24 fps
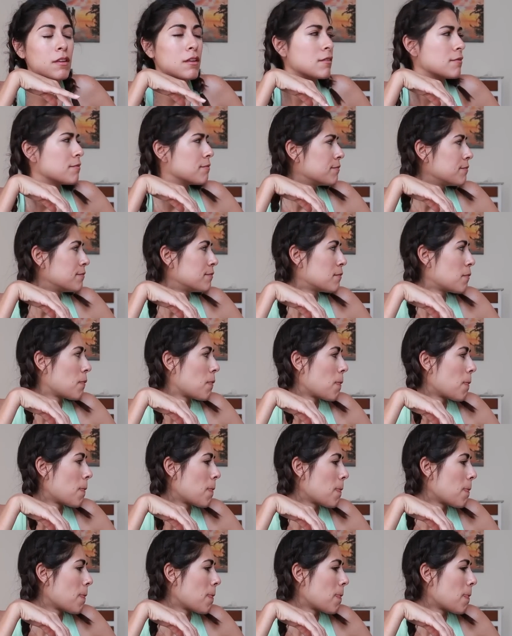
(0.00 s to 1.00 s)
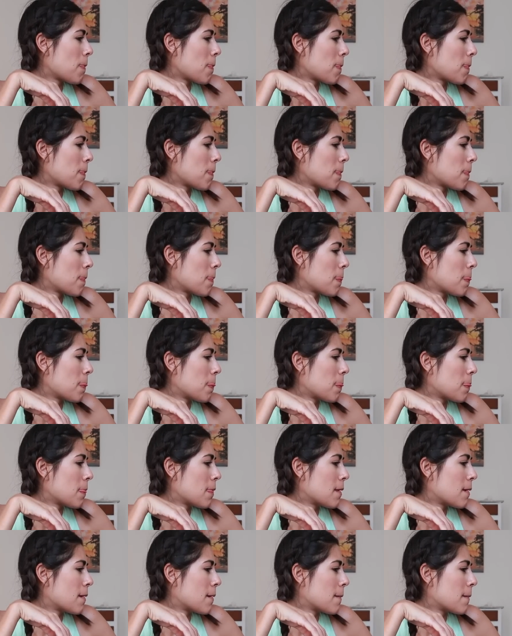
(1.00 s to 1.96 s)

(no one is talking)